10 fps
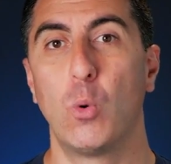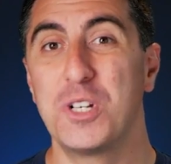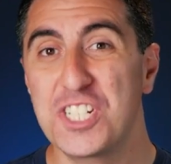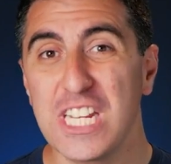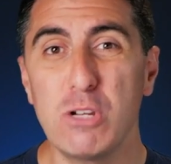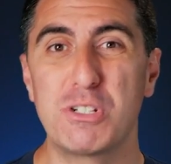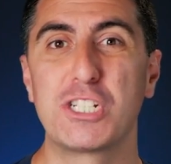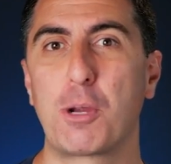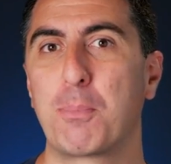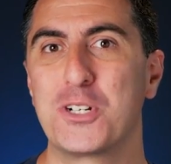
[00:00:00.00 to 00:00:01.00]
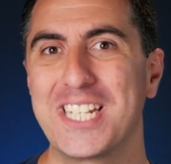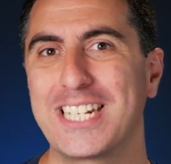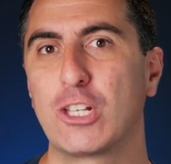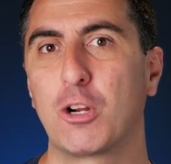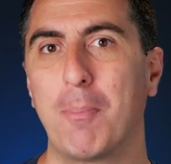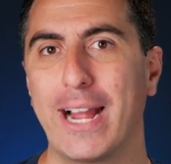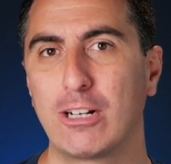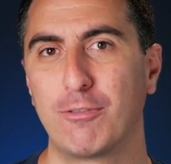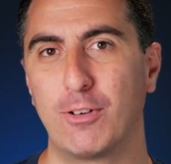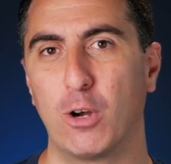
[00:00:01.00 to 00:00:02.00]
when she uses a particular
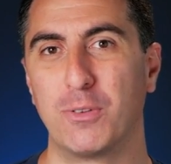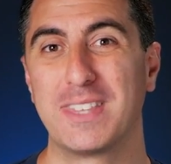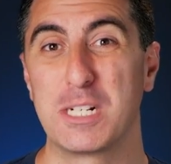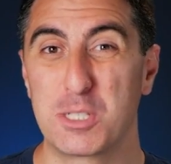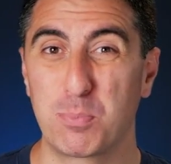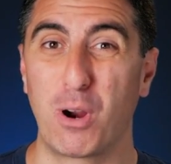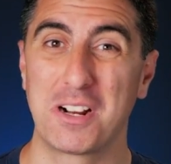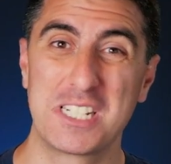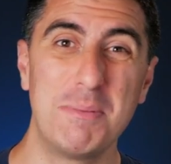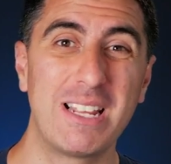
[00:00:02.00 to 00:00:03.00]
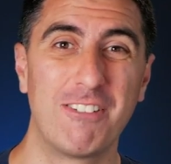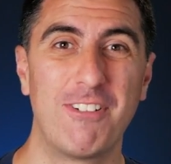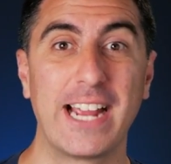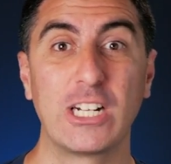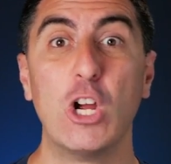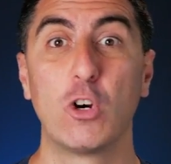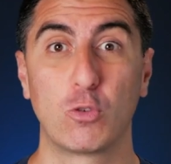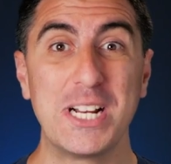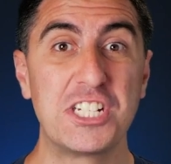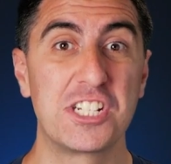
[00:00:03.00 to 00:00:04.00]
microphone that's proximity effect
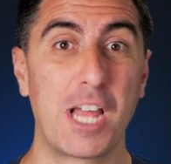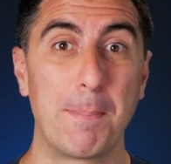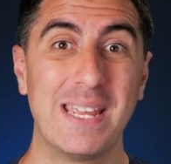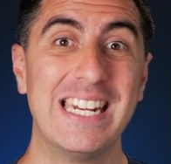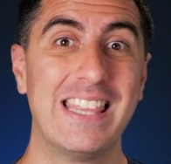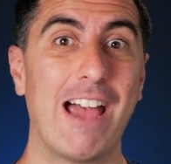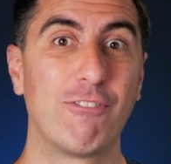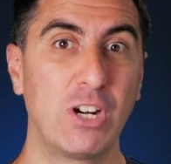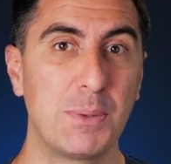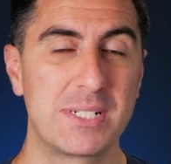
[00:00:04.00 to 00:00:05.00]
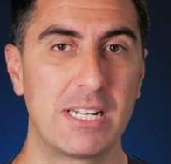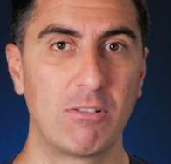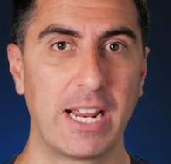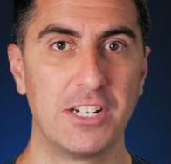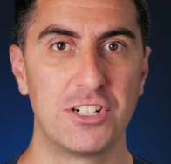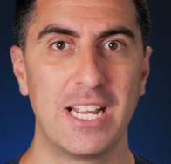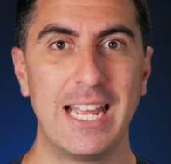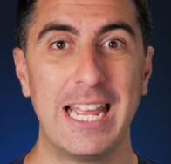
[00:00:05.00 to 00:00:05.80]
reaches up into that frequency range,